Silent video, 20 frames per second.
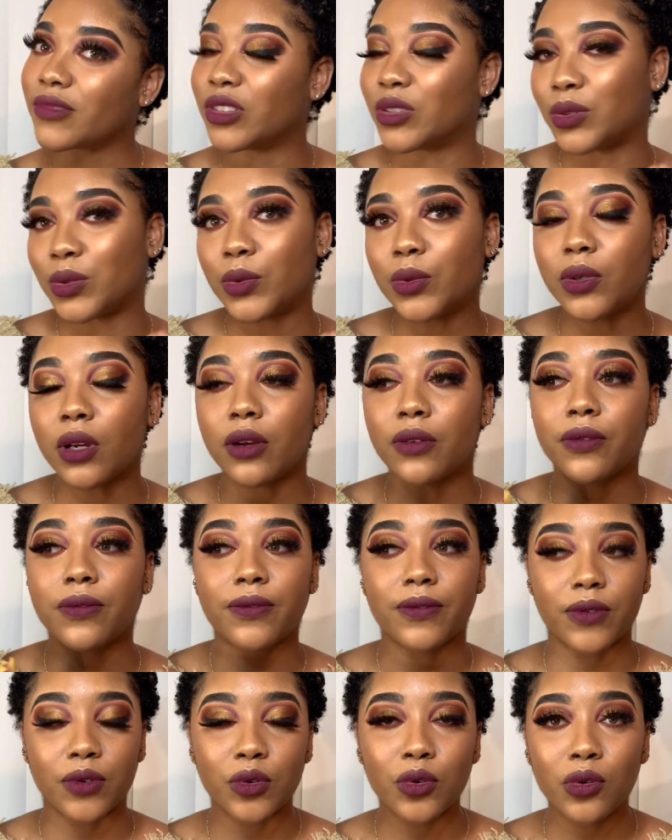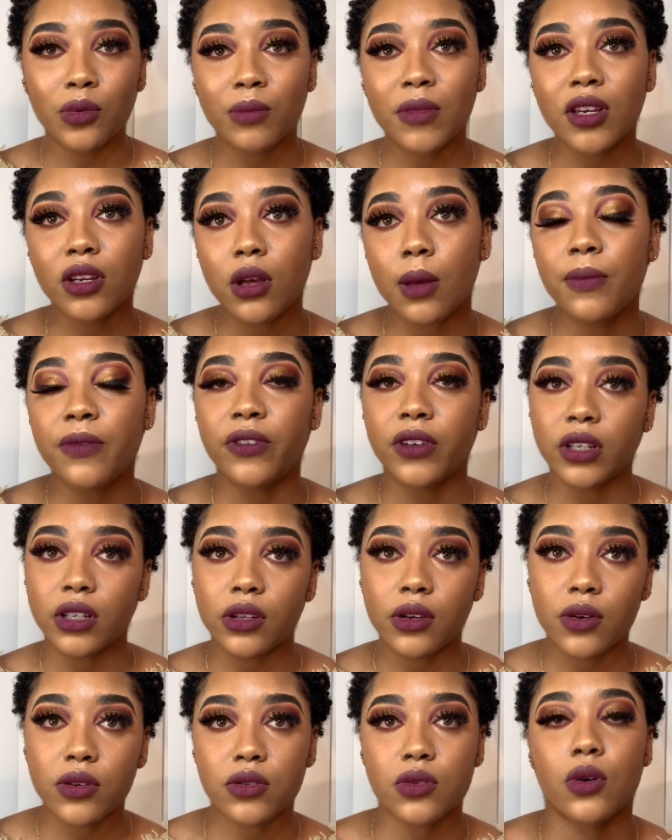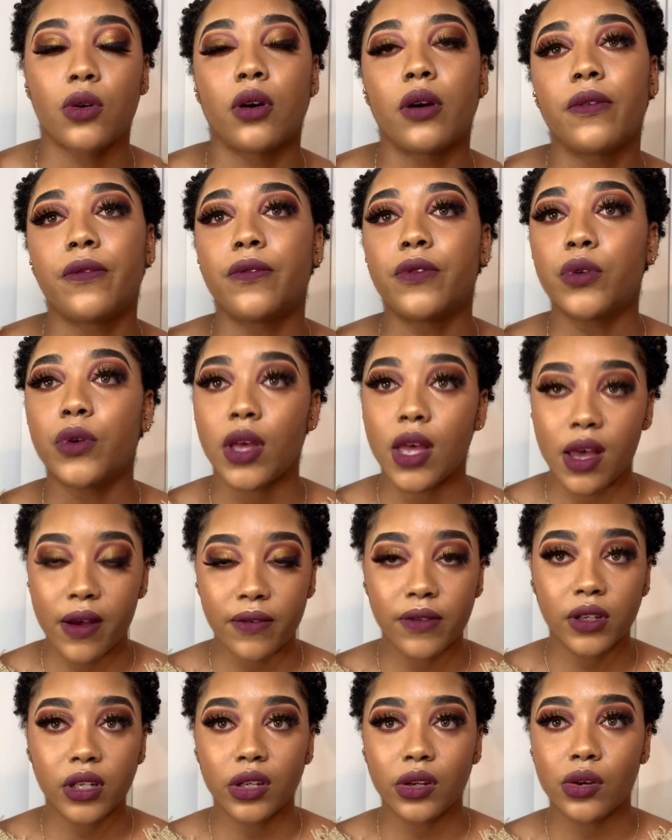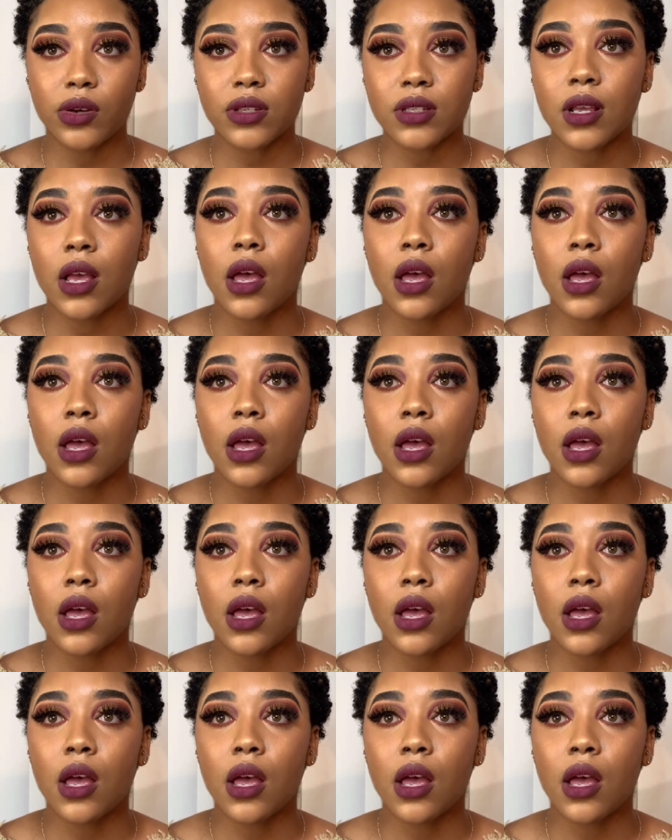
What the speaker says: do a few makeup videos or a few hair videos,